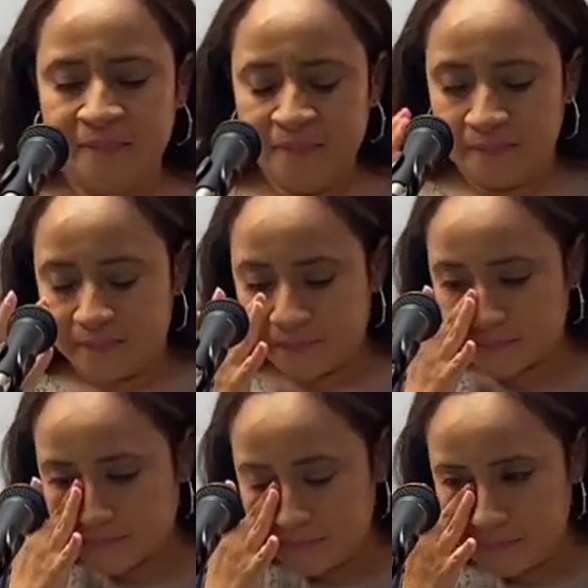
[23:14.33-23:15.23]

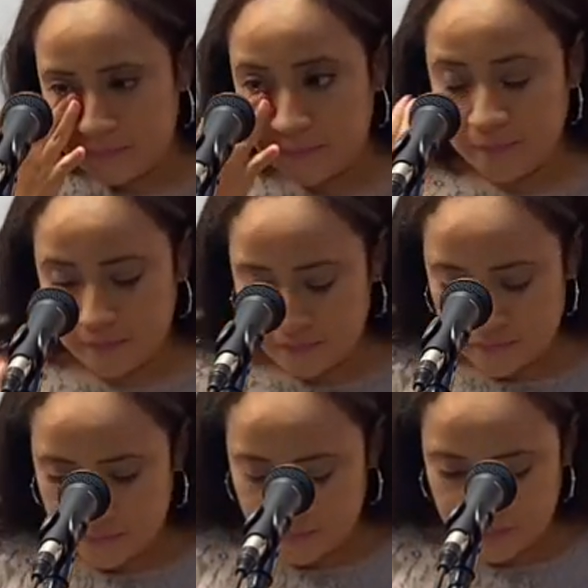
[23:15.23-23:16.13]

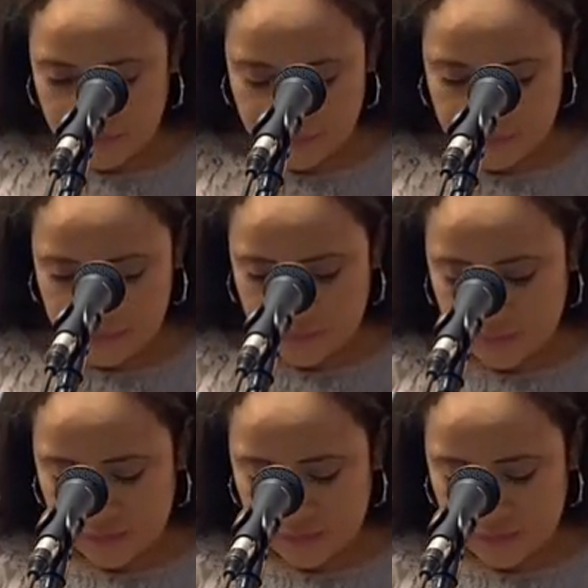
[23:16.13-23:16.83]
Nobody speaks.